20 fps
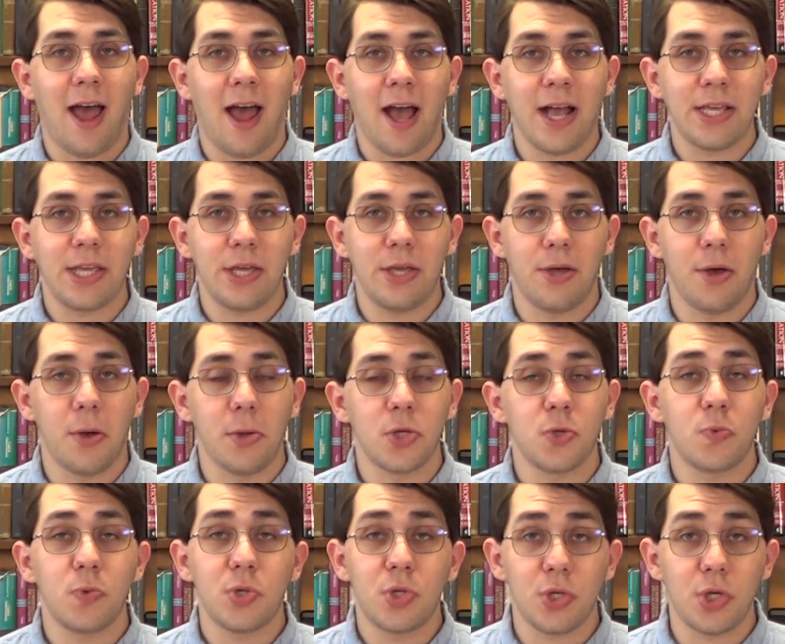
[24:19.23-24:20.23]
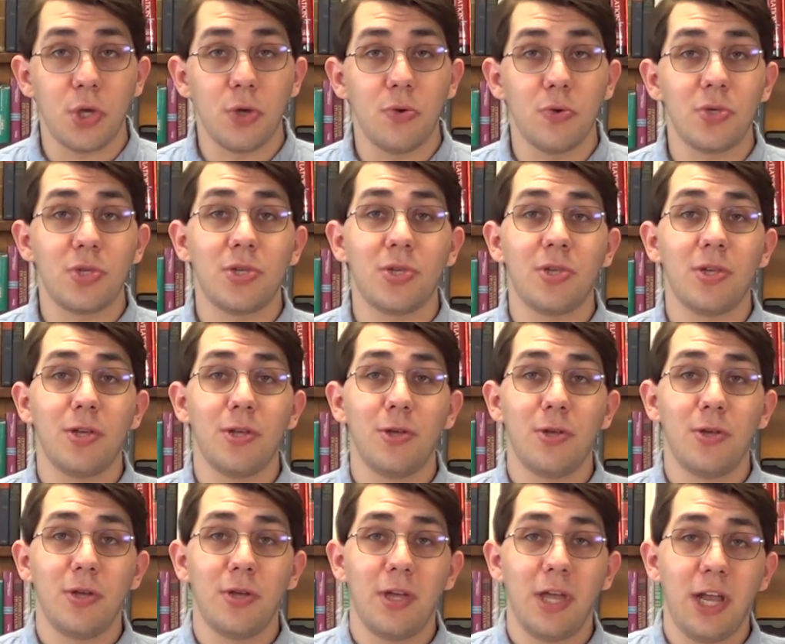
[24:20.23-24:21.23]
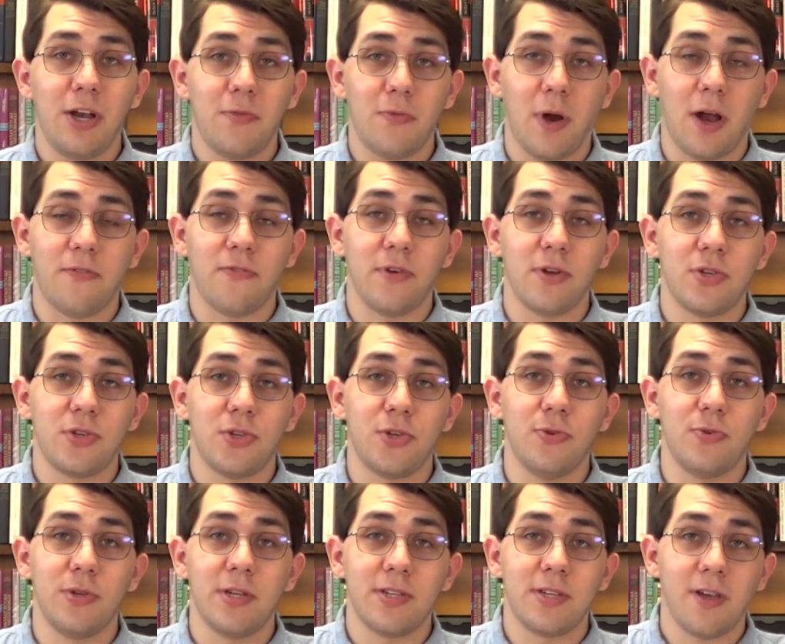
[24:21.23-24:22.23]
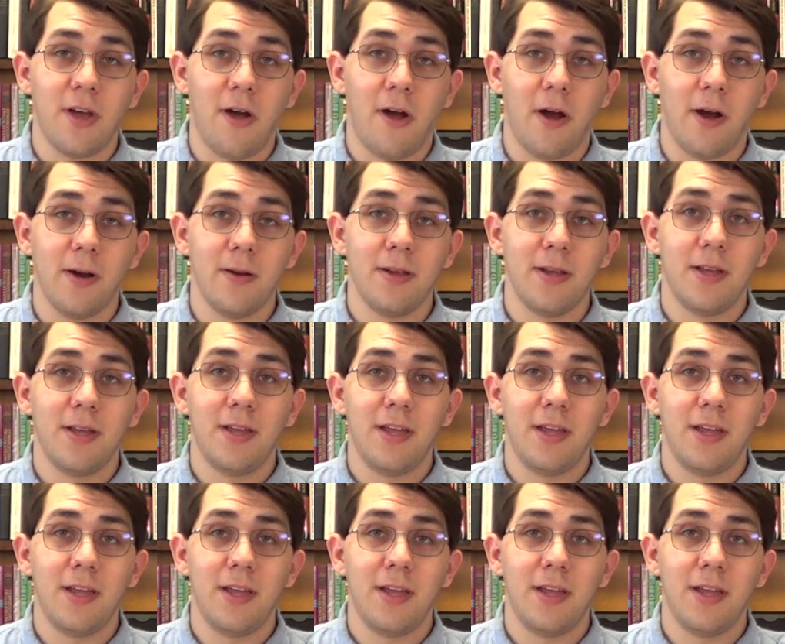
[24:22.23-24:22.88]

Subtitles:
hagios was used in reference to nazar.